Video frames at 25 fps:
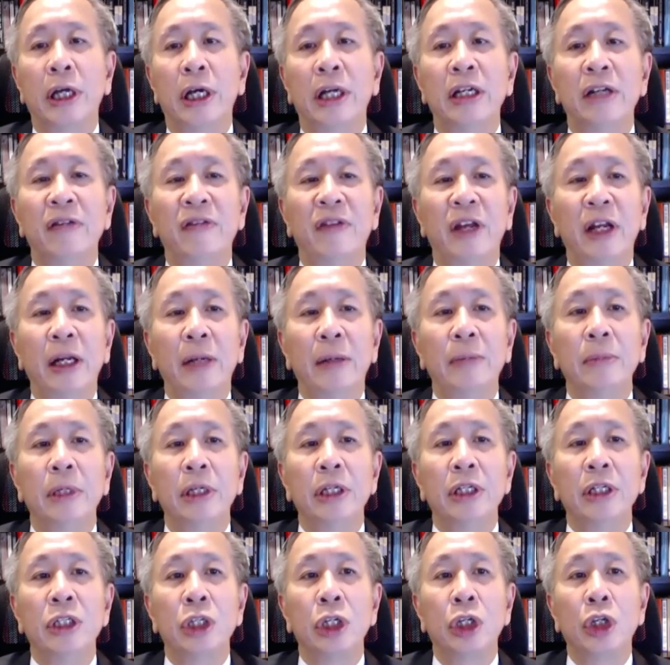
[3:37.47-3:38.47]
and develop
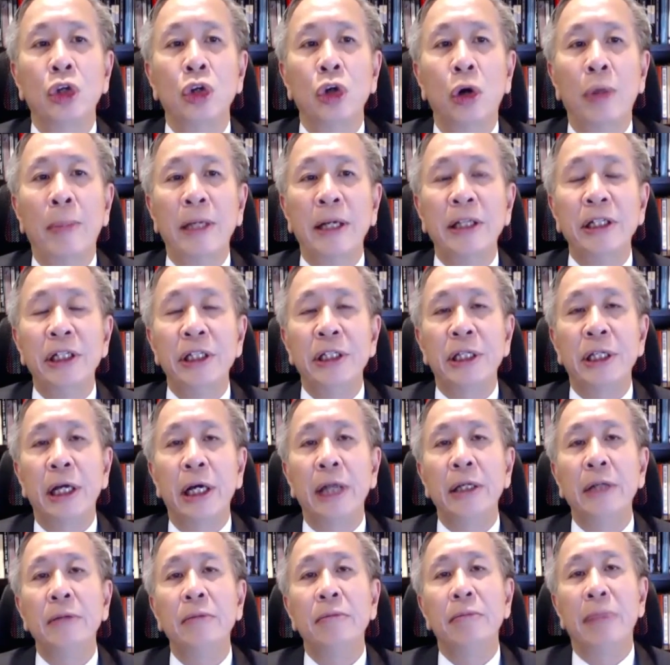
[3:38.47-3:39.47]
a secure by
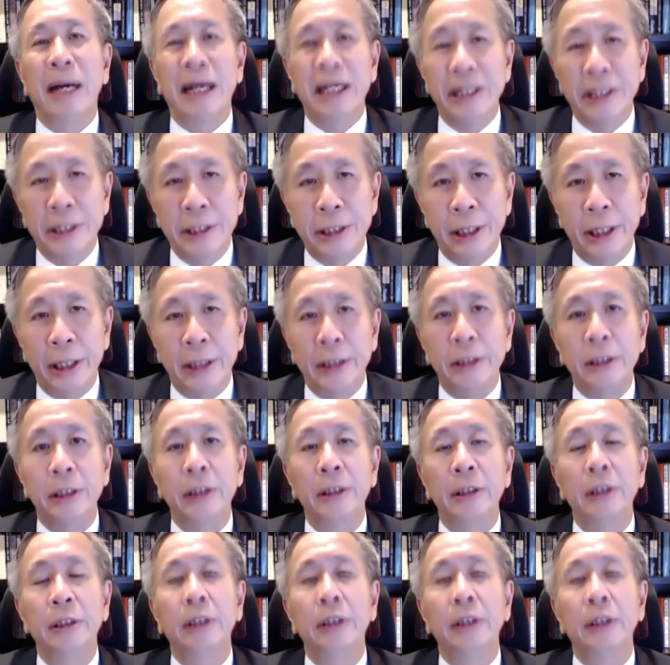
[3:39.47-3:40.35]
design mindset.